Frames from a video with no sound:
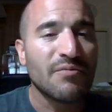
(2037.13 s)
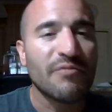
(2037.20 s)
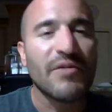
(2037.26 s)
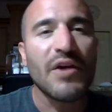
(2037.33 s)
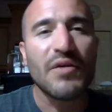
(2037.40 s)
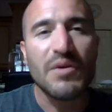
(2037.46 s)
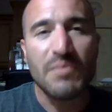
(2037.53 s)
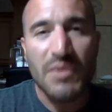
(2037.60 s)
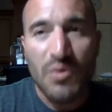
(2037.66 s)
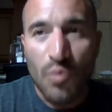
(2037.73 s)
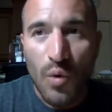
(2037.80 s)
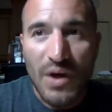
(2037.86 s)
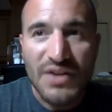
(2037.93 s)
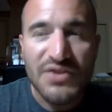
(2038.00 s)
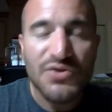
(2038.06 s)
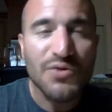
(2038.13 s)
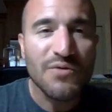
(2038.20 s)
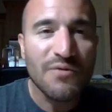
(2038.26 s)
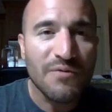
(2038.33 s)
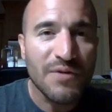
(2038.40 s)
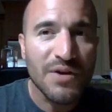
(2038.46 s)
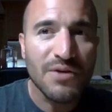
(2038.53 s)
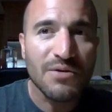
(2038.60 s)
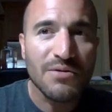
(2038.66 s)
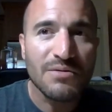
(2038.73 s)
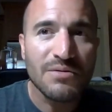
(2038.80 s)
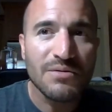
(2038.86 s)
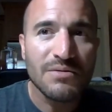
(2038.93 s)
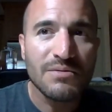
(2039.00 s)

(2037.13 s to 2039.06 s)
very Midwestern feel.